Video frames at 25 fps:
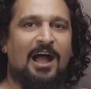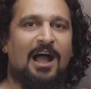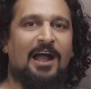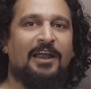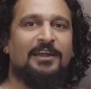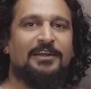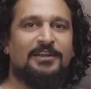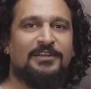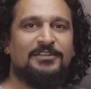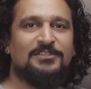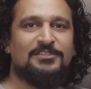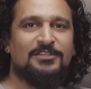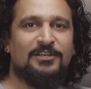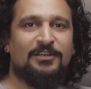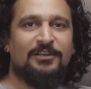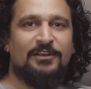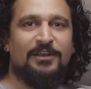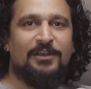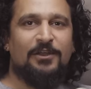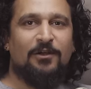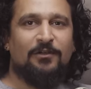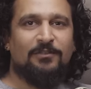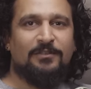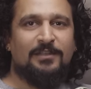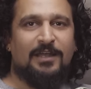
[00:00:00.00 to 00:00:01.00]
I
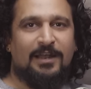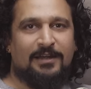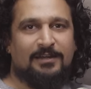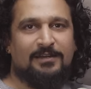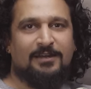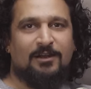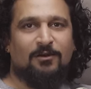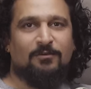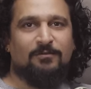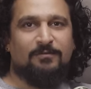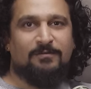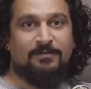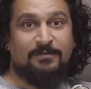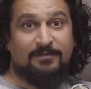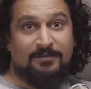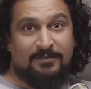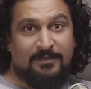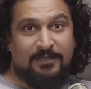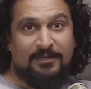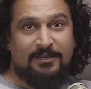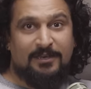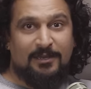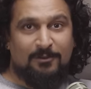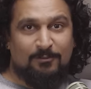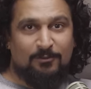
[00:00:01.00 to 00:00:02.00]
disagree on that count.
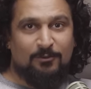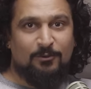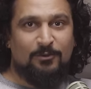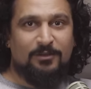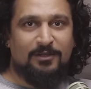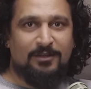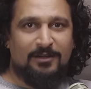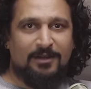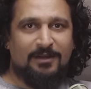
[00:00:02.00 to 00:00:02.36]
Giri, I'm looking